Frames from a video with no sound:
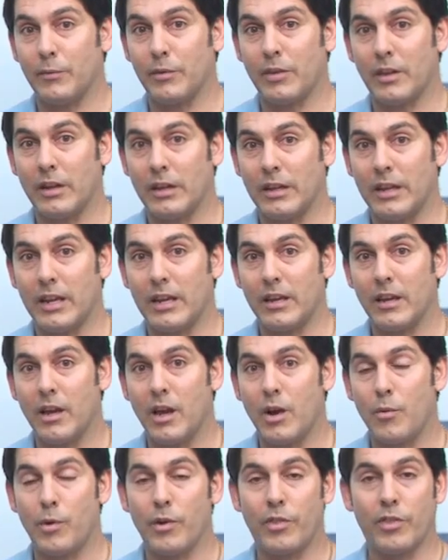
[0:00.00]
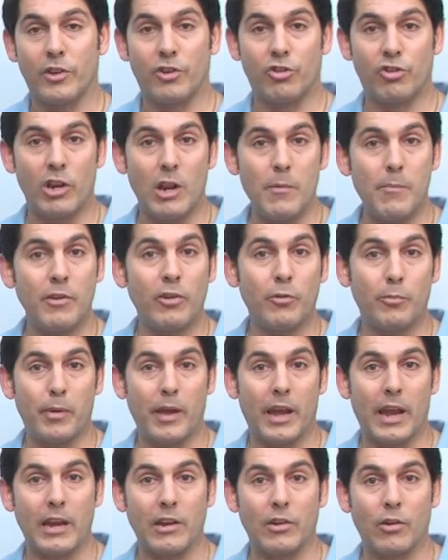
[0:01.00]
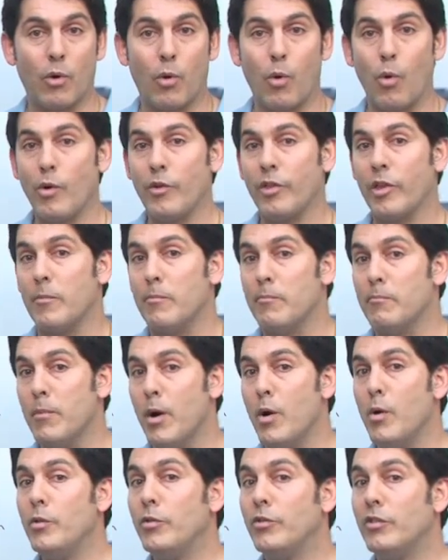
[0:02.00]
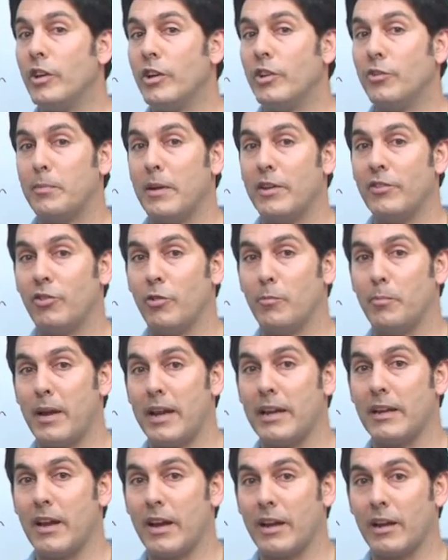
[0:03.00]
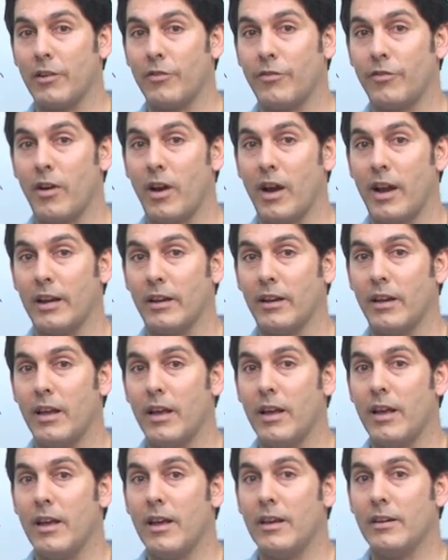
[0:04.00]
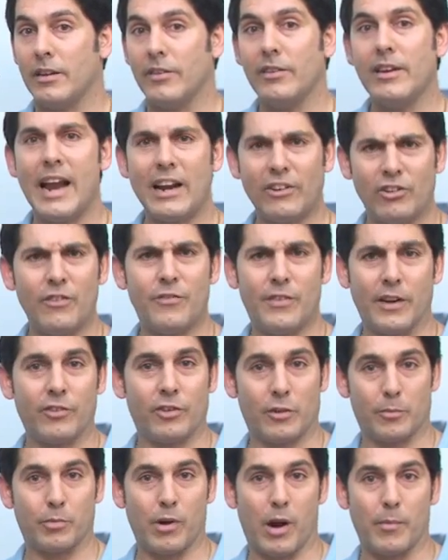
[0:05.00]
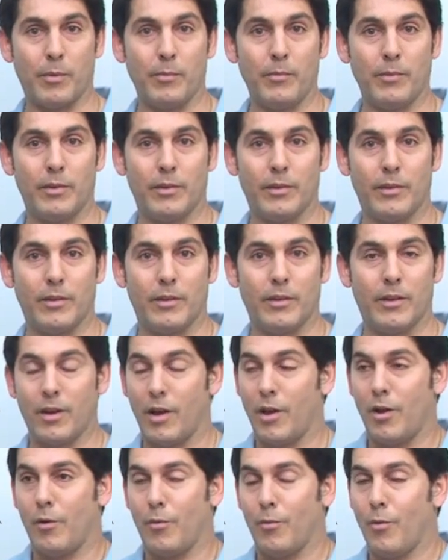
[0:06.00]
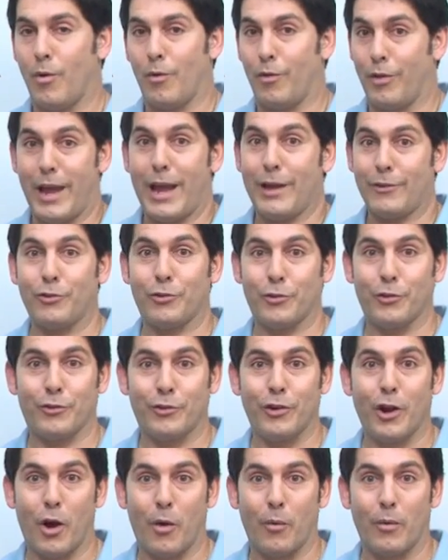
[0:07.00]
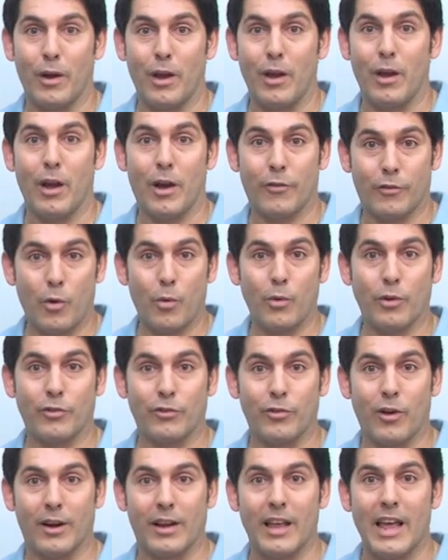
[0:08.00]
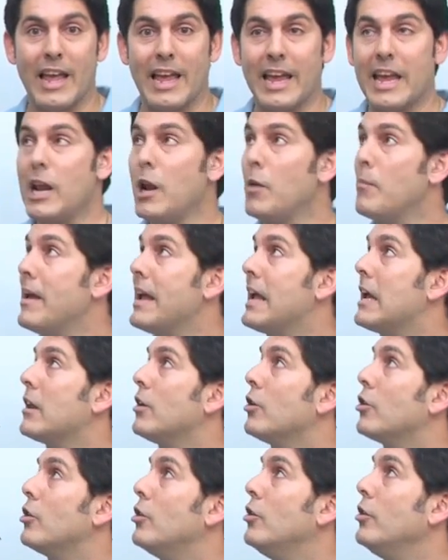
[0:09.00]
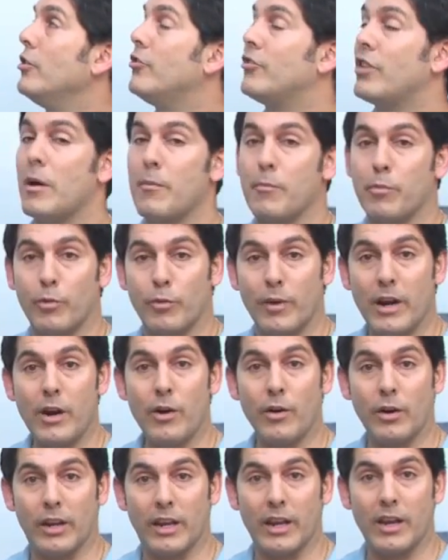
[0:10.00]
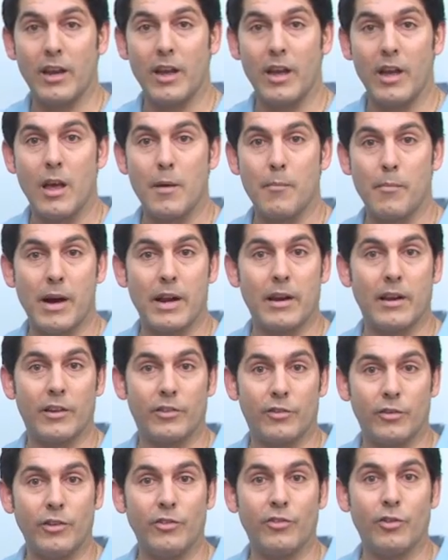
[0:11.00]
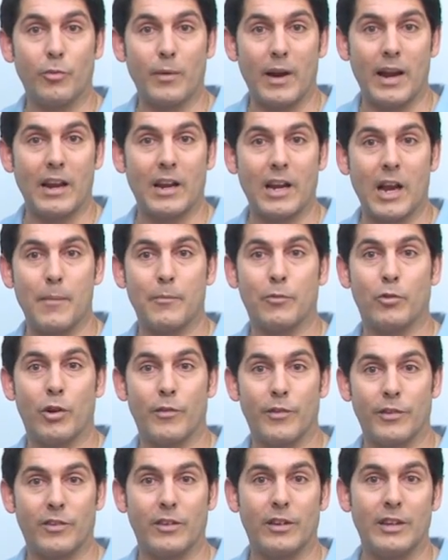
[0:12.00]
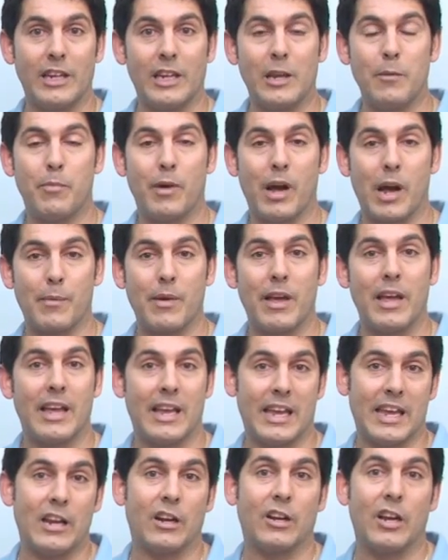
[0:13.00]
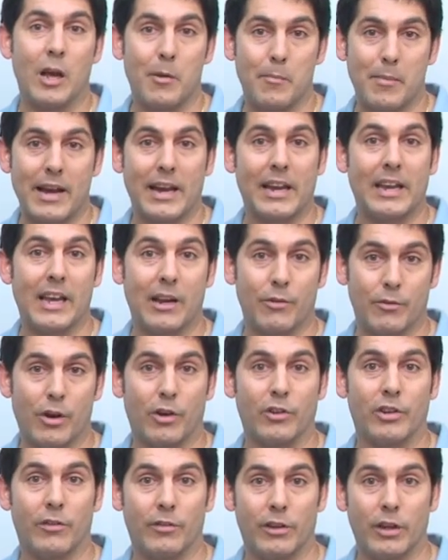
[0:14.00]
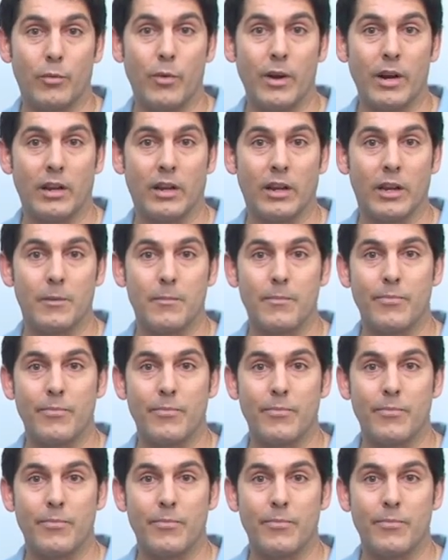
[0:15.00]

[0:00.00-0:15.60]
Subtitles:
with a leak, with the cheapest paint or the most expensive paint I can find, does it actually fix the problem? Well, the answer is no. Of course not. It'll make it look good temporarily, but as soon as the rain comes, or if it's a leaky pipe, it'll come back again relatively quickly.